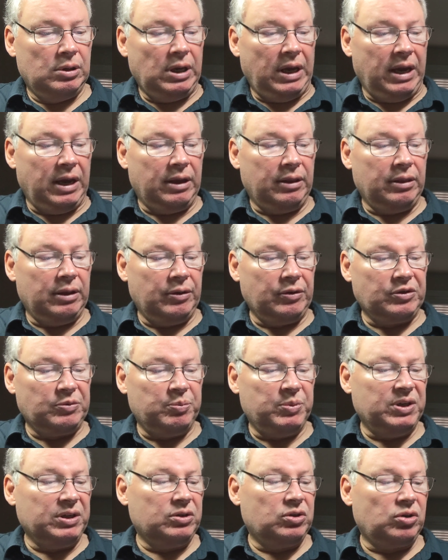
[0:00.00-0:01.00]
And there's
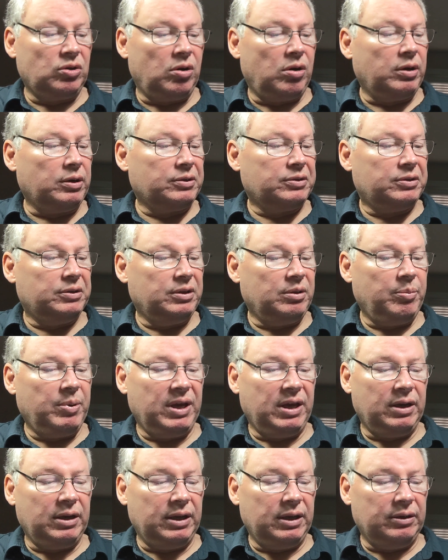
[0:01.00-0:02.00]
big sharks in the
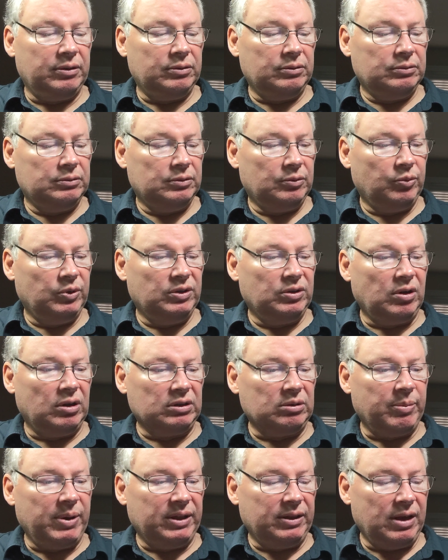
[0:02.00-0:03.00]
Panhandle. And we
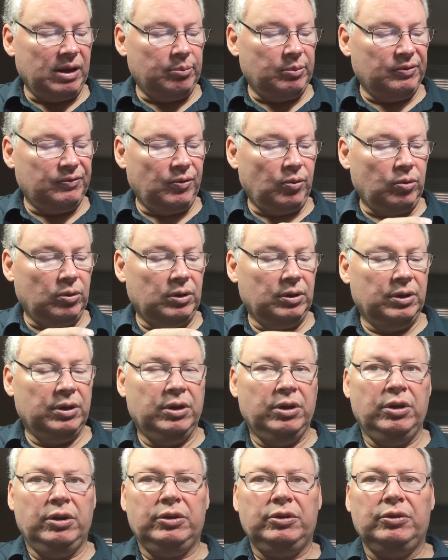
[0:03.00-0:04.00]
talked about that before.
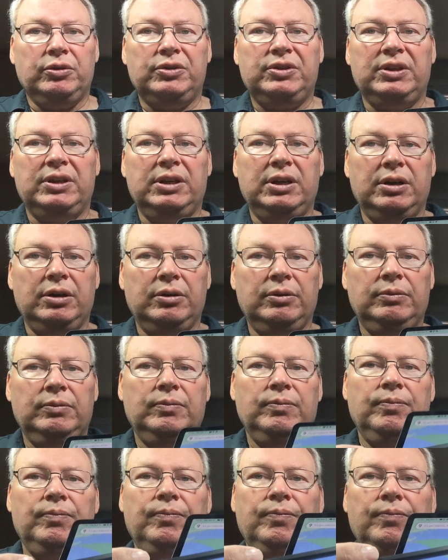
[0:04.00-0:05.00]
You'll see here,
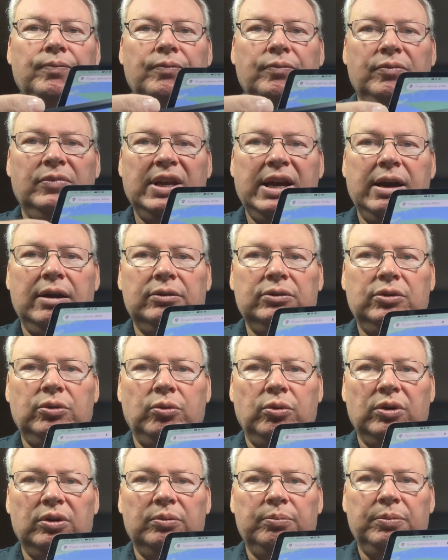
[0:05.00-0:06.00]
down
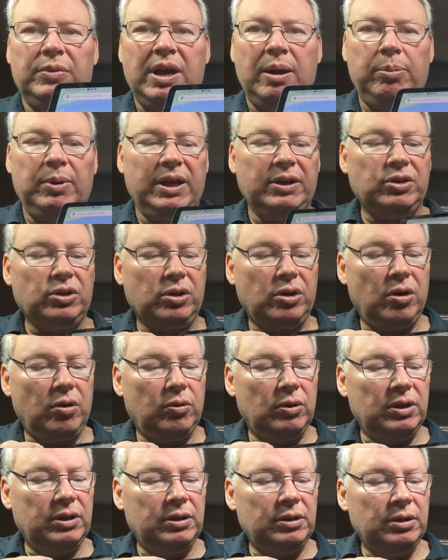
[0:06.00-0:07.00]
toward
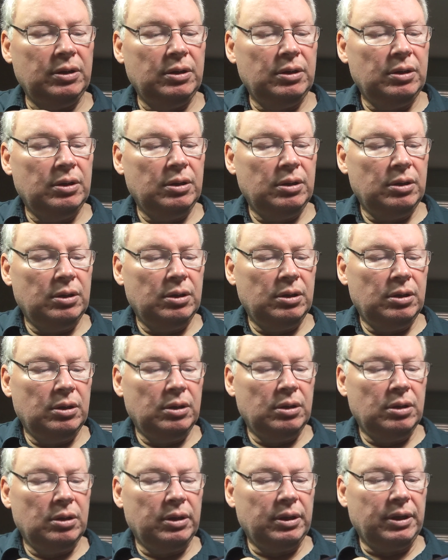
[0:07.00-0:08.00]
Apalachicola
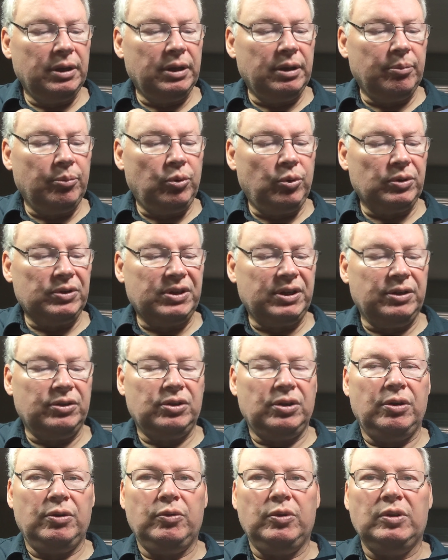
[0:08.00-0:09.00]
and Port St.
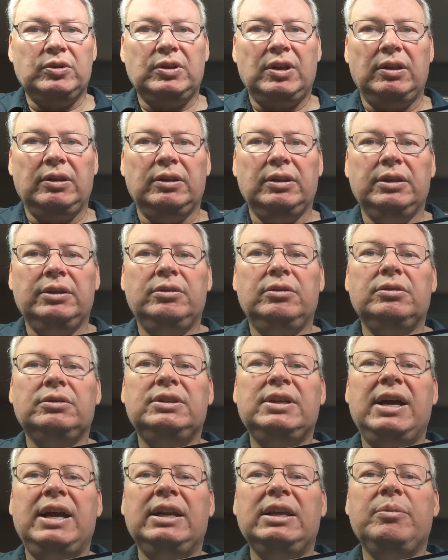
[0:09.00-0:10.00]
Joe, there's a little
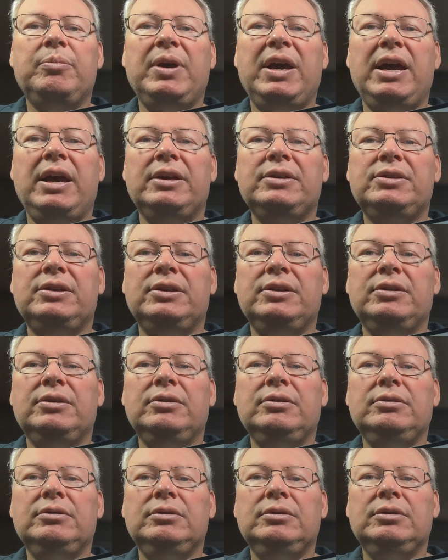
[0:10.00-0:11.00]
tiny pass
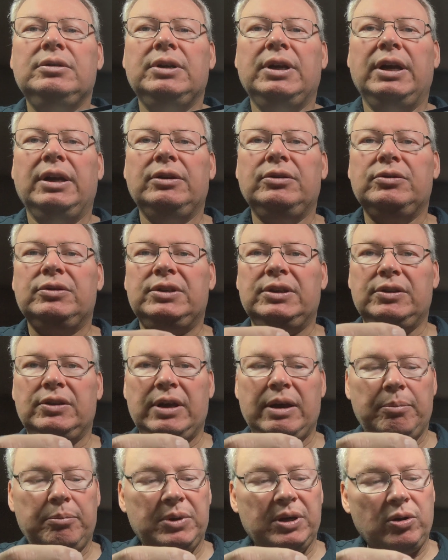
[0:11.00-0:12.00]
here, and you see
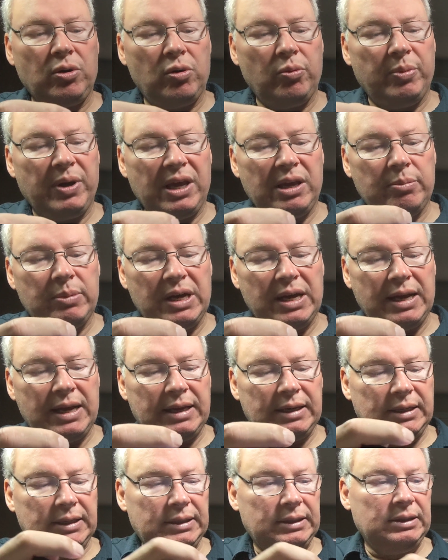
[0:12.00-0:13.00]
that big old bay
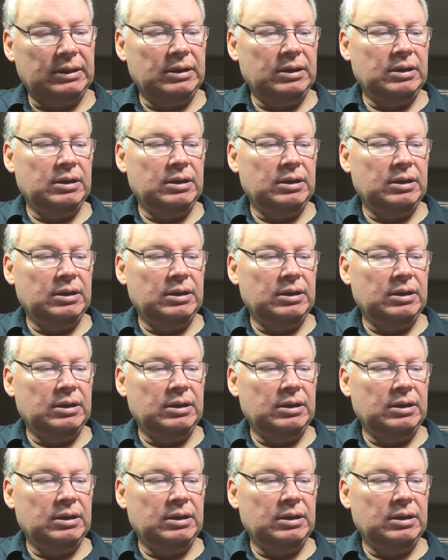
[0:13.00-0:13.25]
behind it.